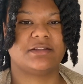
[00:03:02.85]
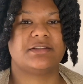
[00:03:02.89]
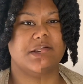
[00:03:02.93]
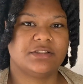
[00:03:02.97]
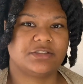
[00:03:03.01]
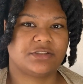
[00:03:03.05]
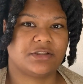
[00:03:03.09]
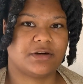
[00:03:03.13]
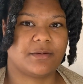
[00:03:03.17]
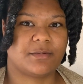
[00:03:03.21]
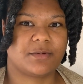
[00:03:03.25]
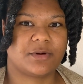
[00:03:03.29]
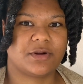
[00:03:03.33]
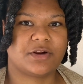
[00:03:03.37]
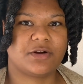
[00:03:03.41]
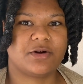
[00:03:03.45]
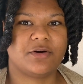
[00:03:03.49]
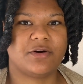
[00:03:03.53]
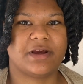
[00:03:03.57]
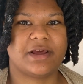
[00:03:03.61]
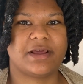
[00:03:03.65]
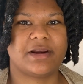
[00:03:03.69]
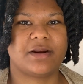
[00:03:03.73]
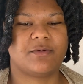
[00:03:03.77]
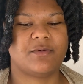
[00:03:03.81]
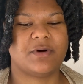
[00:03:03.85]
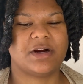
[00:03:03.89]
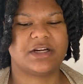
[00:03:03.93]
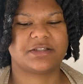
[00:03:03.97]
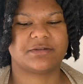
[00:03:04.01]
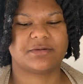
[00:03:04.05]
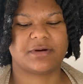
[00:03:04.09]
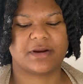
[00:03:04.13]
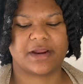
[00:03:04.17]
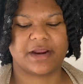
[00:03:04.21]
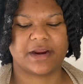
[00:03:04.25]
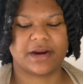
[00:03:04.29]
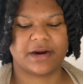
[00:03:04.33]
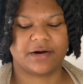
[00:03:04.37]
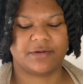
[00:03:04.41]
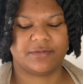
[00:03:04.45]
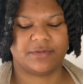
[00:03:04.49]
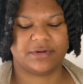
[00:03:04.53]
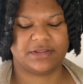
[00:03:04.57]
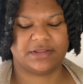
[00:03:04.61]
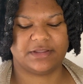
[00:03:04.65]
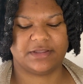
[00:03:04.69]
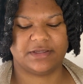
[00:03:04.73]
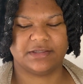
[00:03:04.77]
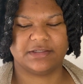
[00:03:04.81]
So now I'm gonna go ahead and wash my hair
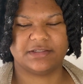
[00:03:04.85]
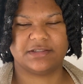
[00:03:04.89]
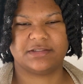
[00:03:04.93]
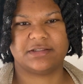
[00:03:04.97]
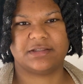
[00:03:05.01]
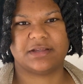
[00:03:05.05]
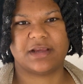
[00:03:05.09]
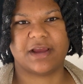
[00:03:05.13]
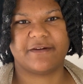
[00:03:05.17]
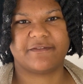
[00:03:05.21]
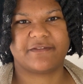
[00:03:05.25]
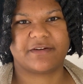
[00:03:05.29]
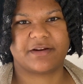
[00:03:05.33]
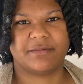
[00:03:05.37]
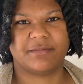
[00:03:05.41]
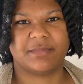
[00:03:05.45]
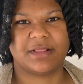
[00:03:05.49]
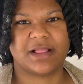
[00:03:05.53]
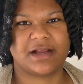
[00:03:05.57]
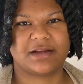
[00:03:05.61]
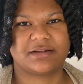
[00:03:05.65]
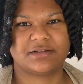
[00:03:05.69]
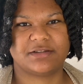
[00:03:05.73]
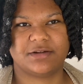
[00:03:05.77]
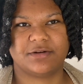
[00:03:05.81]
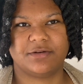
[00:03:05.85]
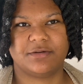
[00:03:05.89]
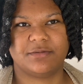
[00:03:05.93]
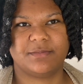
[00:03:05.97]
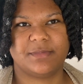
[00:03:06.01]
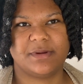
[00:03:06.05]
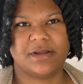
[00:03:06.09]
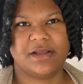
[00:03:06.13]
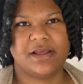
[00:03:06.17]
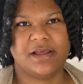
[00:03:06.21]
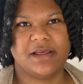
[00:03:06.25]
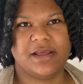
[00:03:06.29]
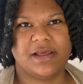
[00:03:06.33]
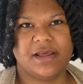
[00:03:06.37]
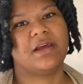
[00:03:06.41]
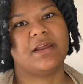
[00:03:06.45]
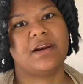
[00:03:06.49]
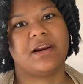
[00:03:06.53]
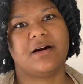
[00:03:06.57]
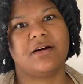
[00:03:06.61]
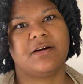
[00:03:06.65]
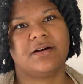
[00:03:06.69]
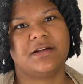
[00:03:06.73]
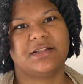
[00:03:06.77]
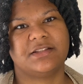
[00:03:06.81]
with this African black soap.
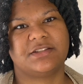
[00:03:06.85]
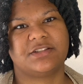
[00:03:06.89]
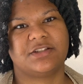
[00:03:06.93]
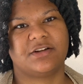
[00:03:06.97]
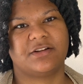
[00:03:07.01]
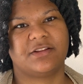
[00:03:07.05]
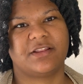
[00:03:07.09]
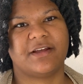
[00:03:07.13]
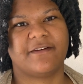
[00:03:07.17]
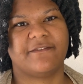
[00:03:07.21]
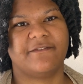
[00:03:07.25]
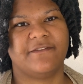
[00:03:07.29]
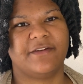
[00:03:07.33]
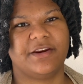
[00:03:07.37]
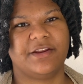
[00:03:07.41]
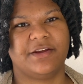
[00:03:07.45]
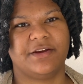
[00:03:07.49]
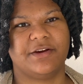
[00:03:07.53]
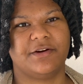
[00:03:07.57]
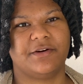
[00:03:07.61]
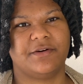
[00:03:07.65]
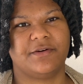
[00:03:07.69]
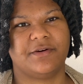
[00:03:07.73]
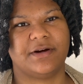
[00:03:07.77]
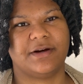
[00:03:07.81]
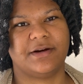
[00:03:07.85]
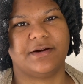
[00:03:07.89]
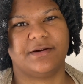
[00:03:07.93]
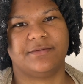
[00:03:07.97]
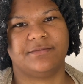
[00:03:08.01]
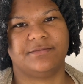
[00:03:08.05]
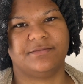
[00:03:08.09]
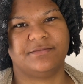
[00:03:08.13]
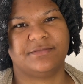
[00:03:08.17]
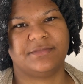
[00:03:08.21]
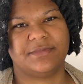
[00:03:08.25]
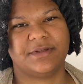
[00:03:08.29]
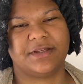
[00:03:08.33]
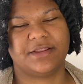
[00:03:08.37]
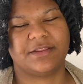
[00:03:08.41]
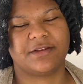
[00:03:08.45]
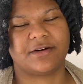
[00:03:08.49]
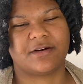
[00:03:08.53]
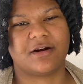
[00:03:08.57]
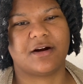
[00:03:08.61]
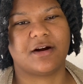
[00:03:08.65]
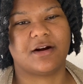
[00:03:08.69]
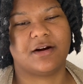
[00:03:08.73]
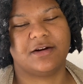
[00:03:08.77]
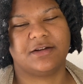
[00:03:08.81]
I'll insert that video in the
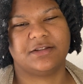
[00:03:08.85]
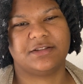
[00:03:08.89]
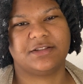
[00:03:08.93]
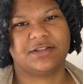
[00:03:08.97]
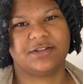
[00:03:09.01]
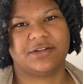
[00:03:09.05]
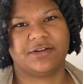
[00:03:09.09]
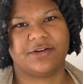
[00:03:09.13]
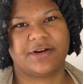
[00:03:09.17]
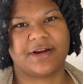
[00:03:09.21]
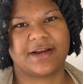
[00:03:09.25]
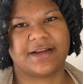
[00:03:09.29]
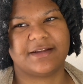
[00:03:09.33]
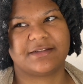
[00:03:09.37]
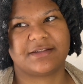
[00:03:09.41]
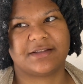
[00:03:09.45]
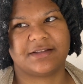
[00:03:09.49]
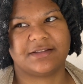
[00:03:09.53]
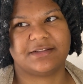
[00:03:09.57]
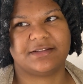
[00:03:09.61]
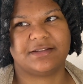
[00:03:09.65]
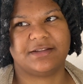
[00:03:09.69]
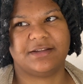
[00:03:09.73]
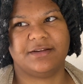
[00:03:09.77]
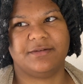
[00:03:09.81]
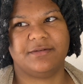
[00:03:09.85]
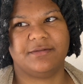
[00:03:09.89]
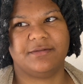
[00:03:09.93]
cards so you guys could see.